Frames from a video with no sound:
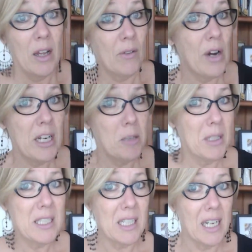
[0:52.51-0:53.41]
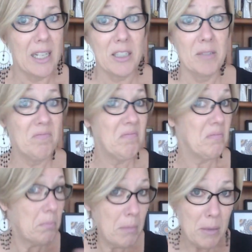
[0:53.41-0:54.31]
randomly select
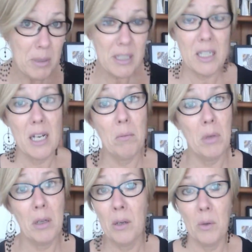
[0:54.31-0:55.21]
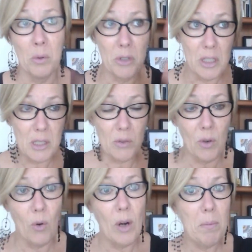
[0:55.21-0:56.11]
Maybe it's a number, or just
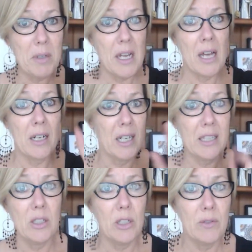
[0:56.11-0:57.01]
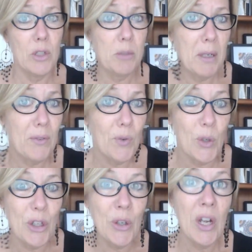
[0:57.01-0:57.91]
scroll up and down and let the universe pick
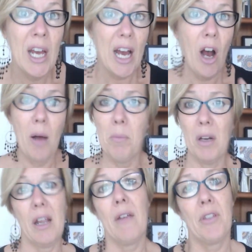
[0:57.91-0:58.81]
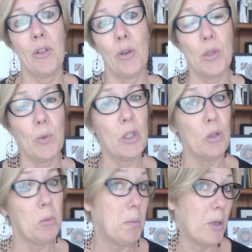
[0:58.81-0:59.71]
for you. I believe that those words
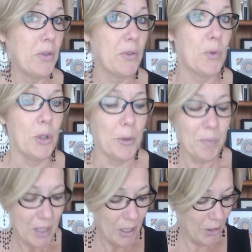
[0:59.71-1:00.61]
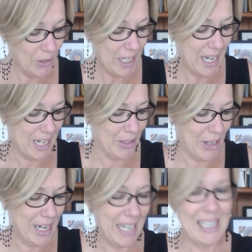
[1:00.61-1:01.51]
will be perfect for you. Okay, so
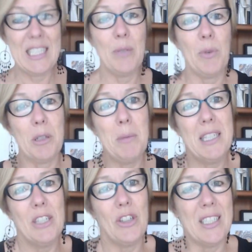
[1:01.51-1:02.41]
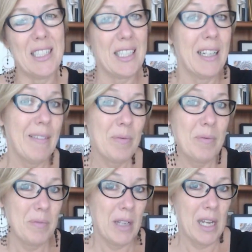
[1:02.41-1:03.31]
now let's see what the message is.
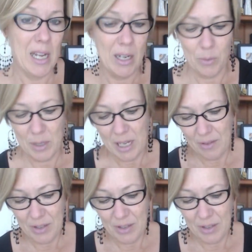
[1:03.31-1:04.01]
And we have